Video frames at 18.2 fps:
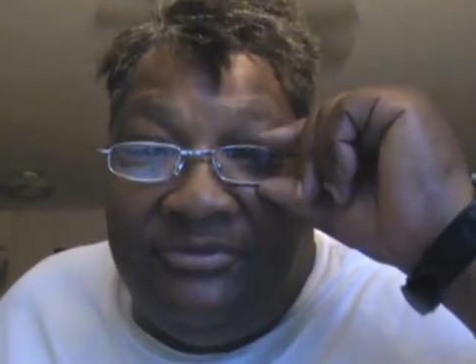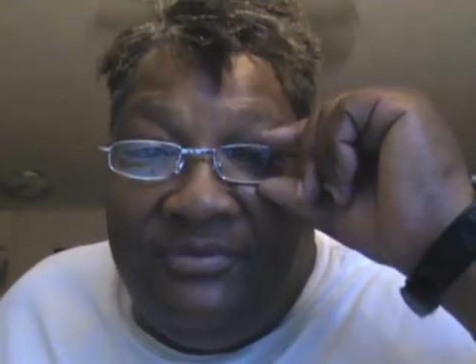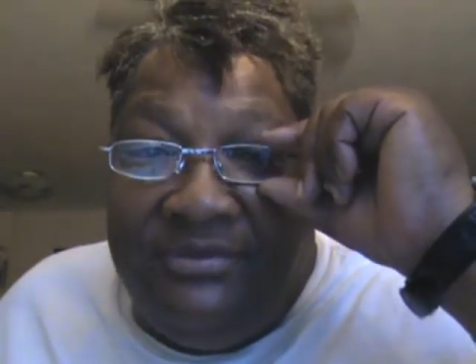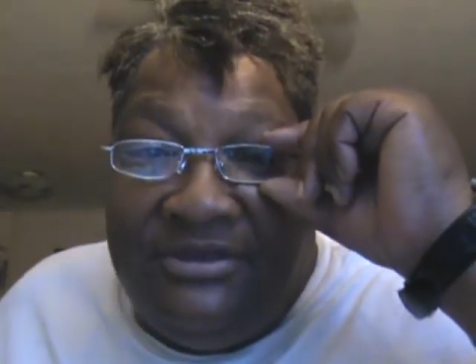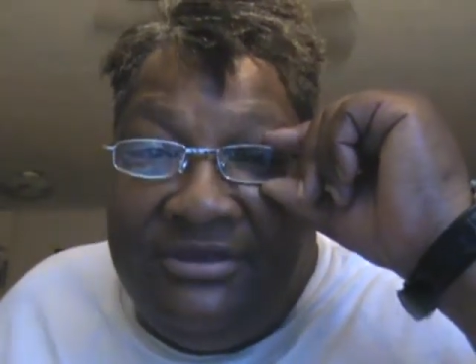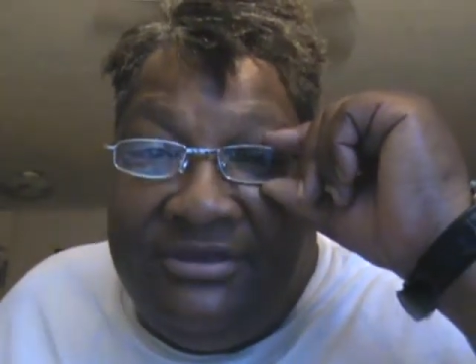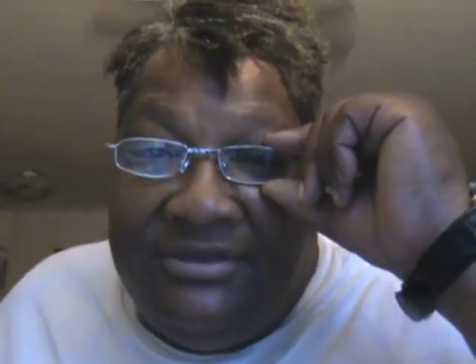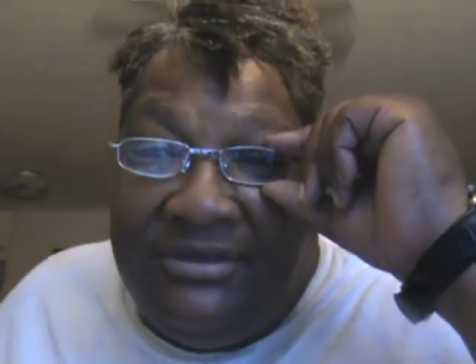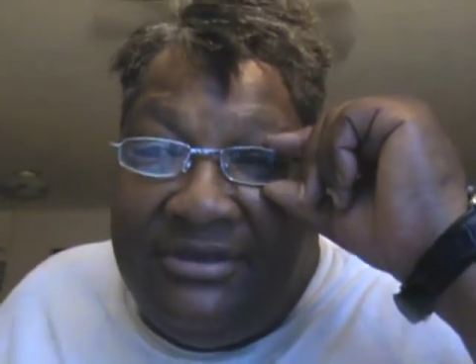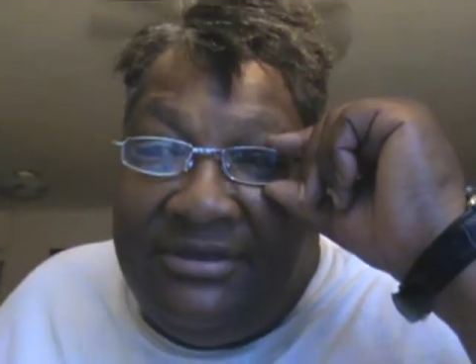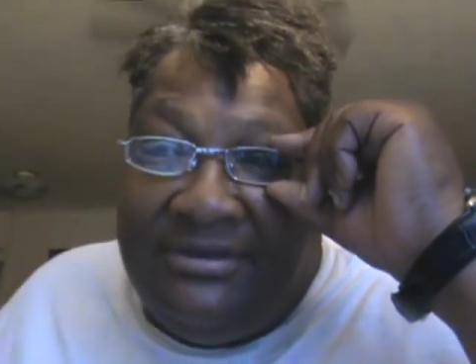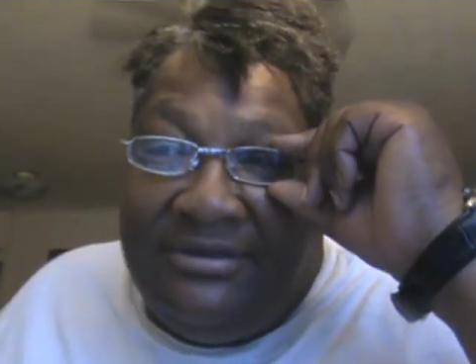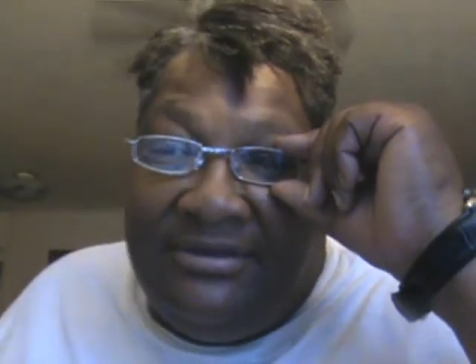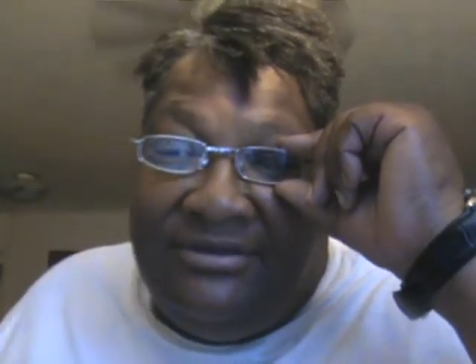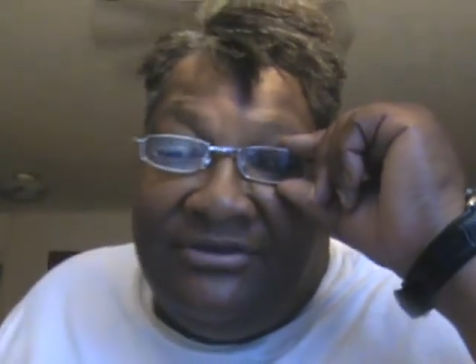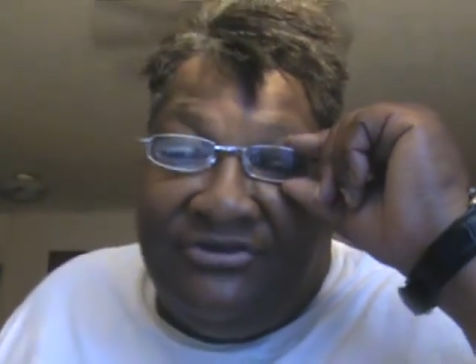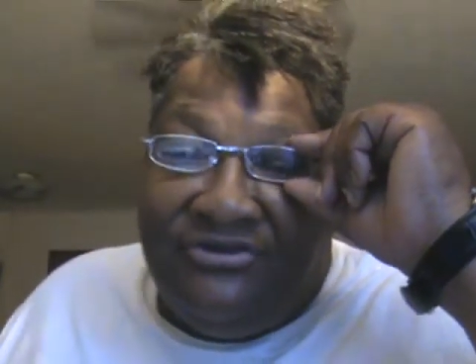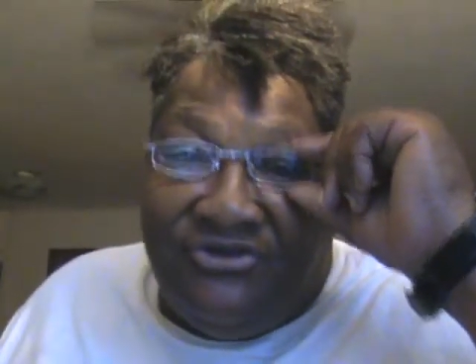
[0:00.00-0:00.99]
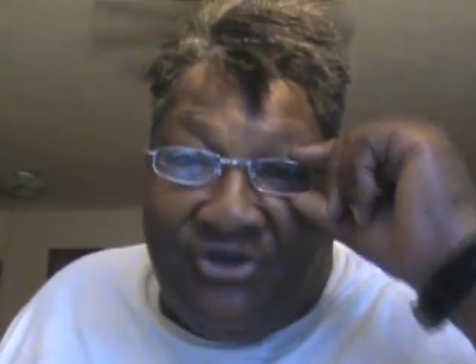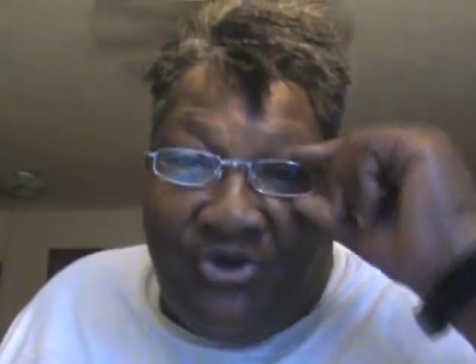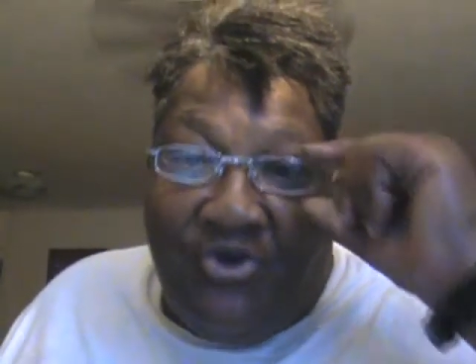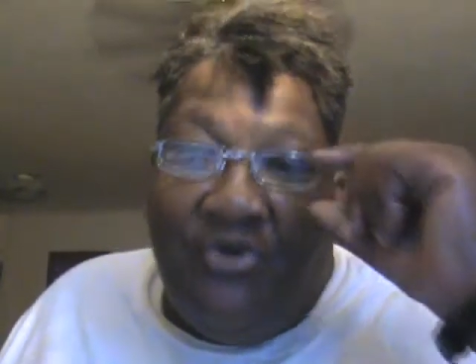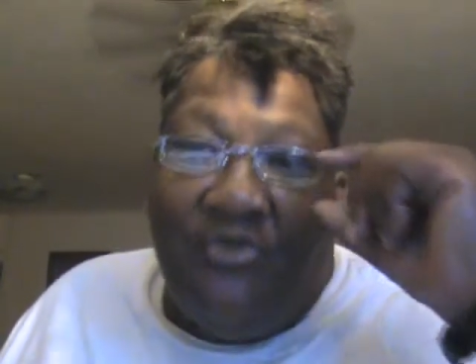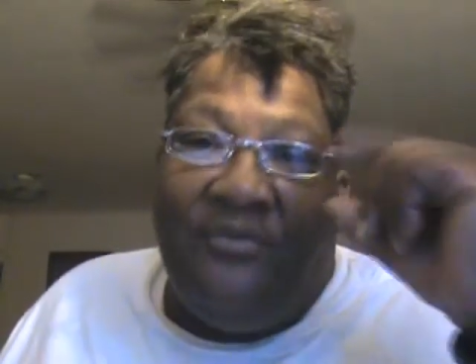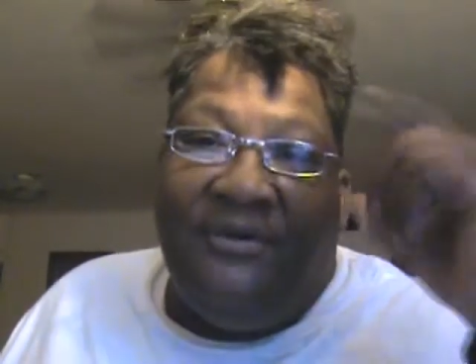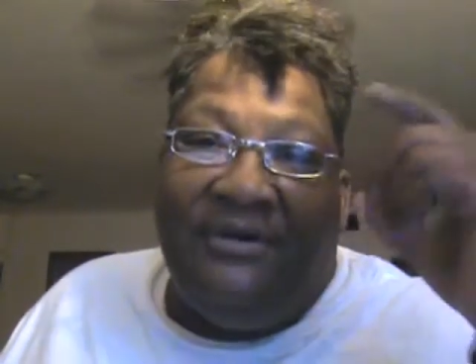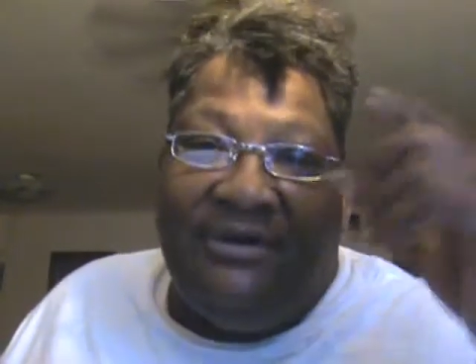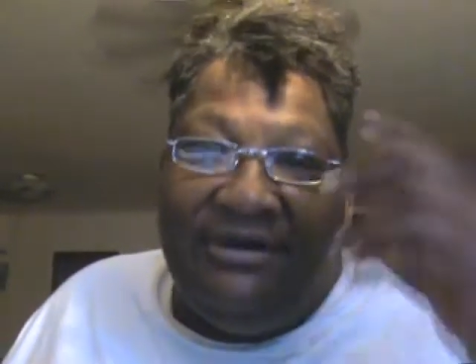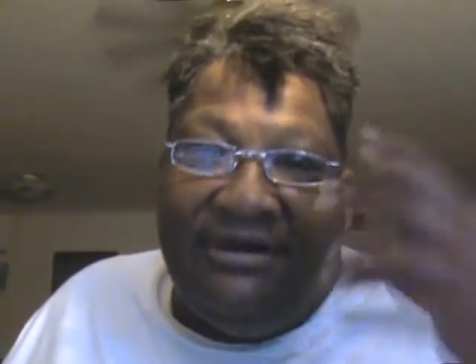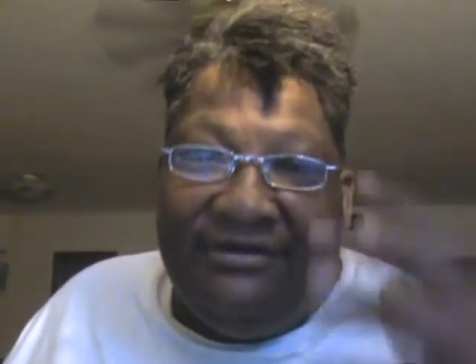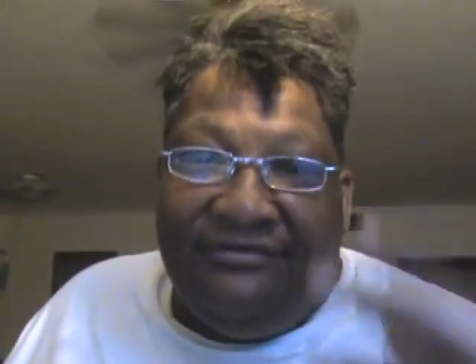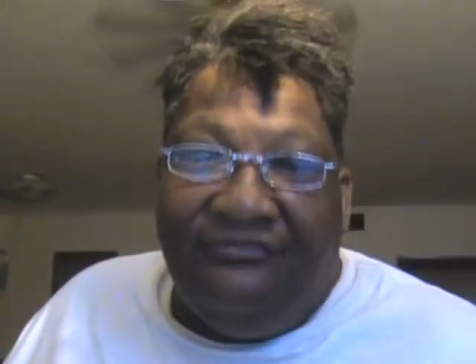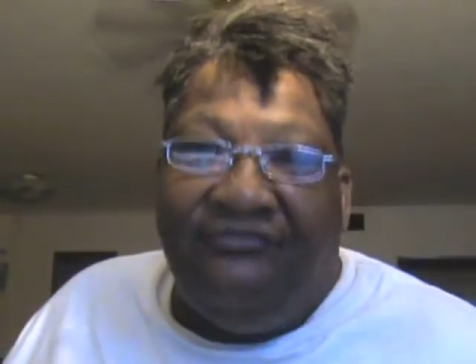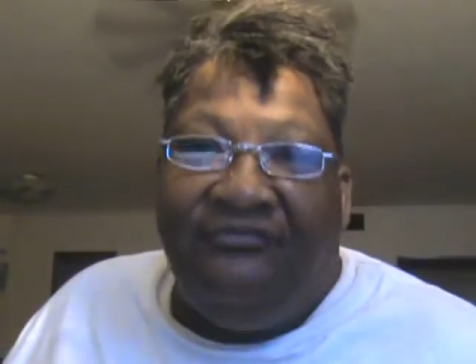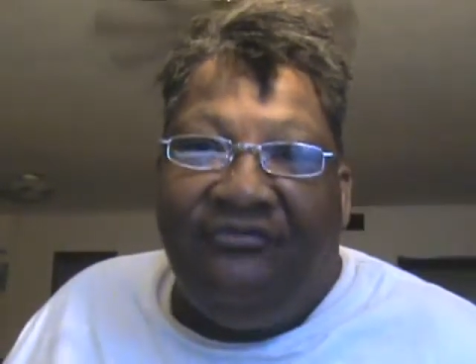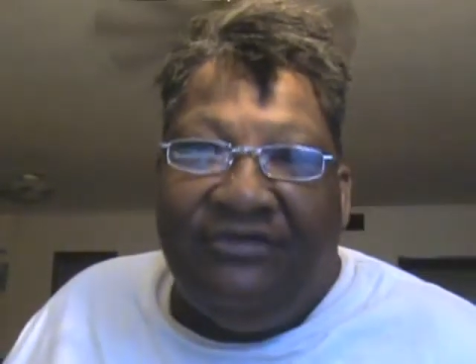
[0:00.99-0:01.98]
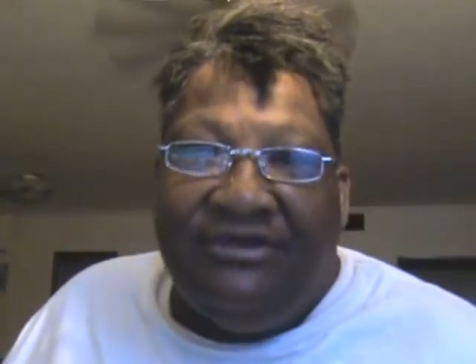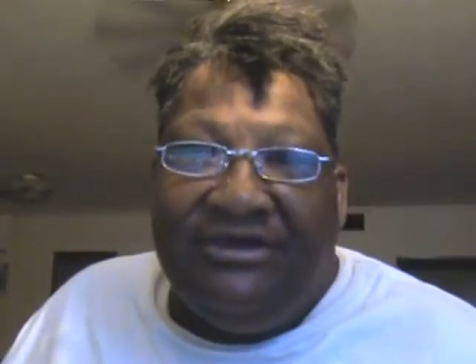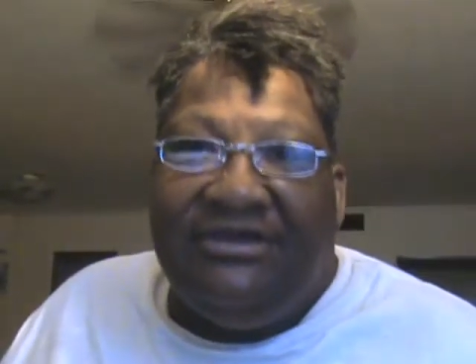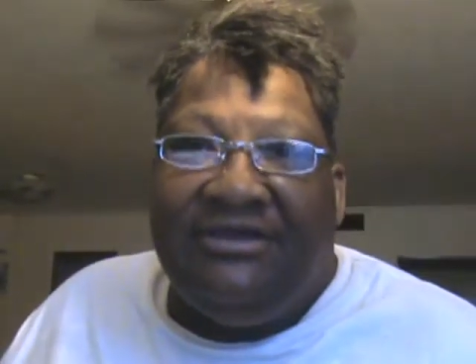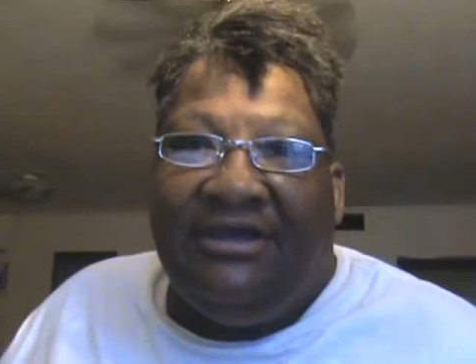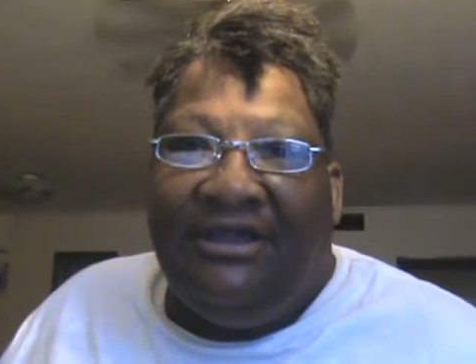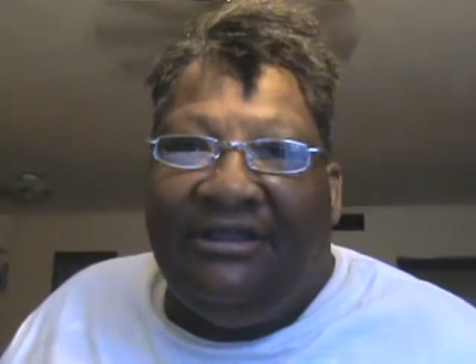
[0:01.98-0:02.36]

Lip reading: be sober and free.